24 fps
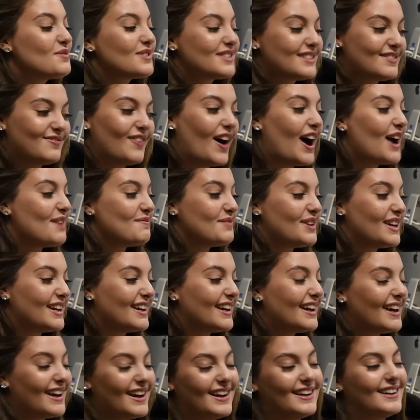will find
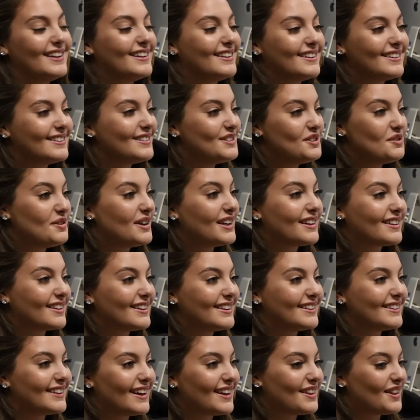me in New
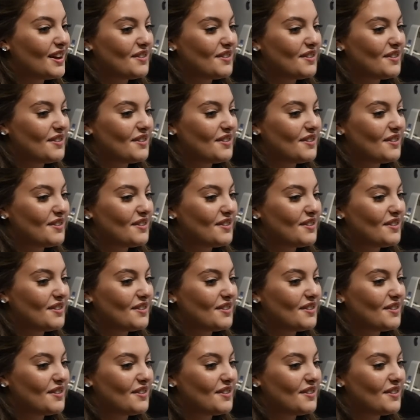England. I